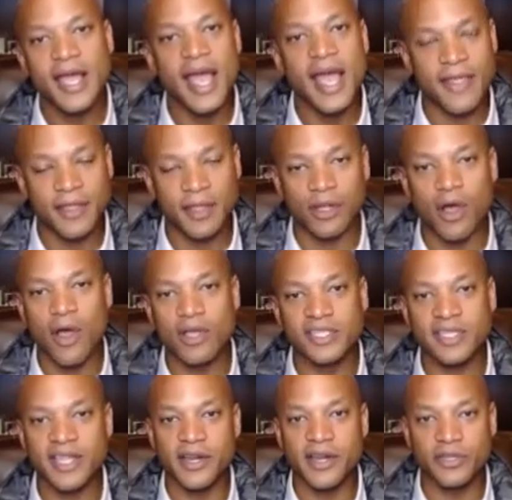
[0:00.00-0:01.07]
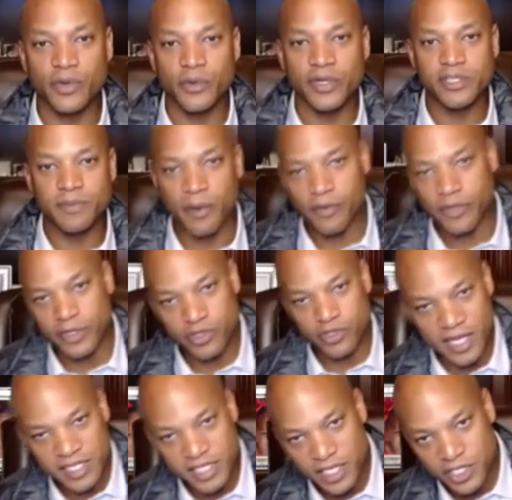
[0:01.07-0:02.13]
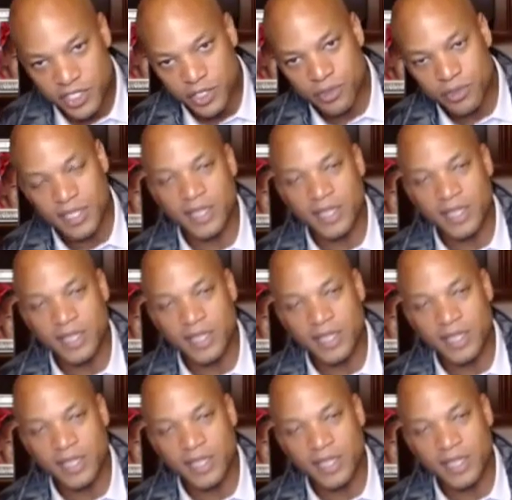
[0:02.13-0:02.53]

and the laws that they are doing to both address issues